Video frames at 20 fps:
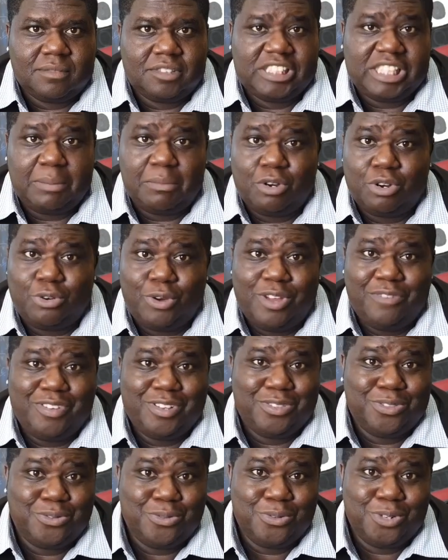Some are
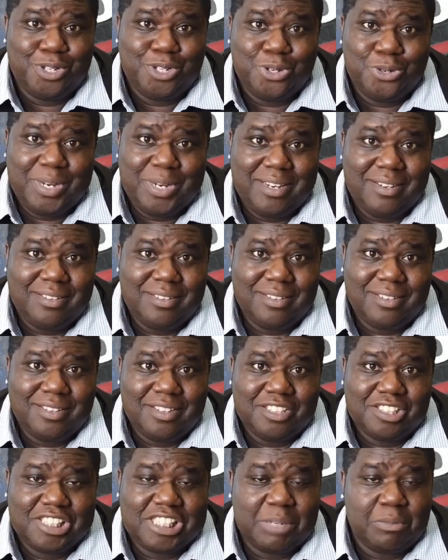grieving through looting,
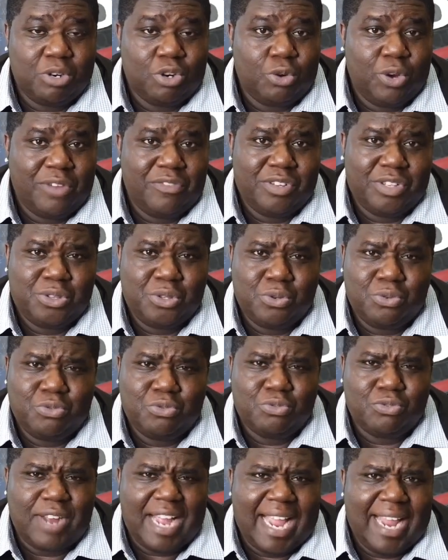some are grieving
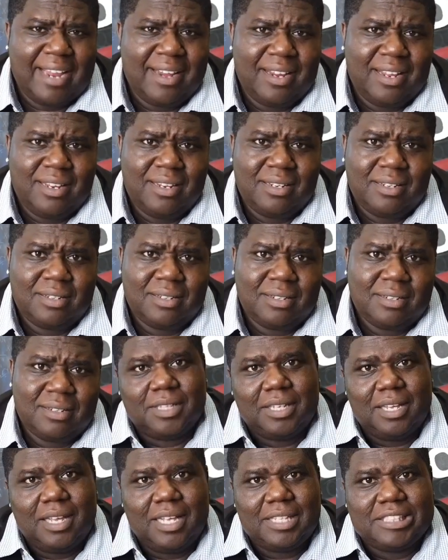through rioting,
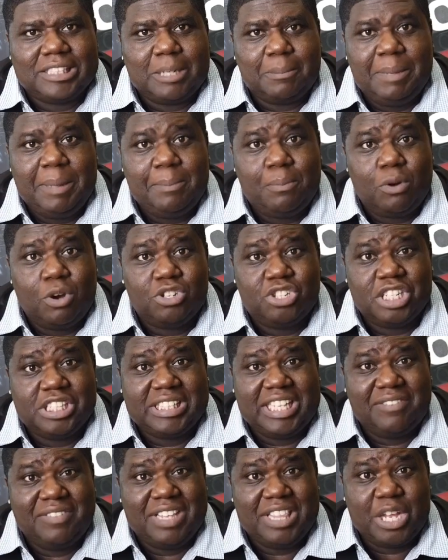and some people are
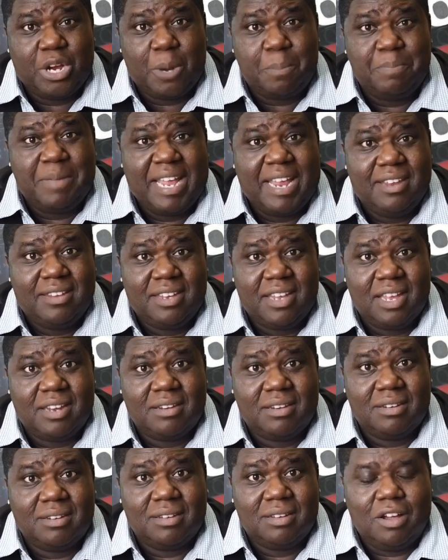just giving their
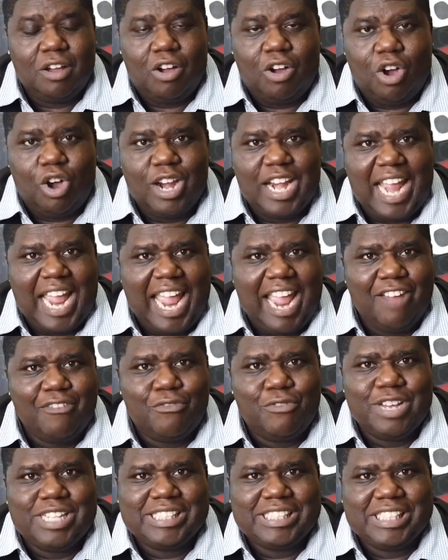opinion on
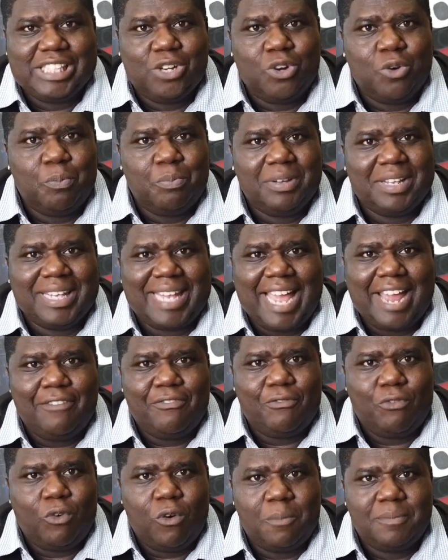every single
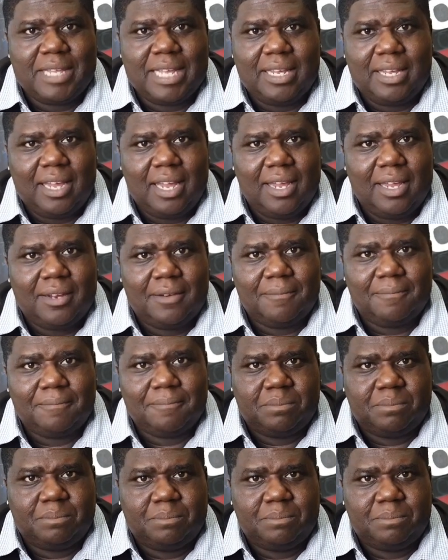platform they can.